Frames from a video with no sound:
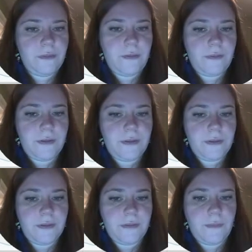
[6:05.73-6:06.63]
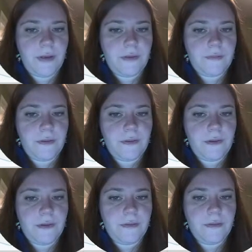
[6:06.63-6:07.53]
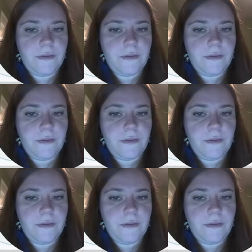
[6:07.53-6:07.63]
I want it to combine right there.